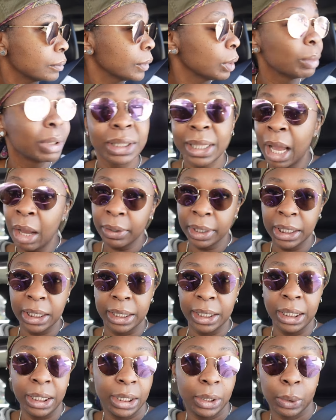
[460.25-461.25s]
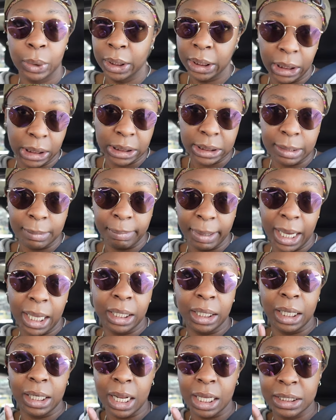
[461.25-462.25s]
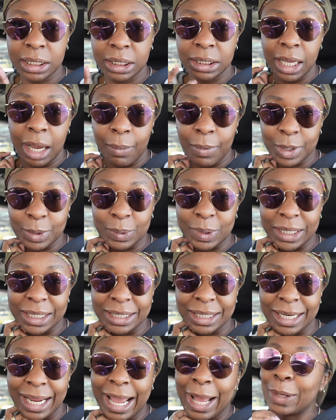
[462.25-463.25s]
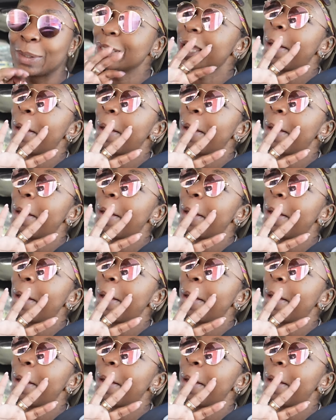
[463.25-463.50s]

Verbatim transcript: without getting hit or hitting somebody, and I'll see y'all once we get to the house.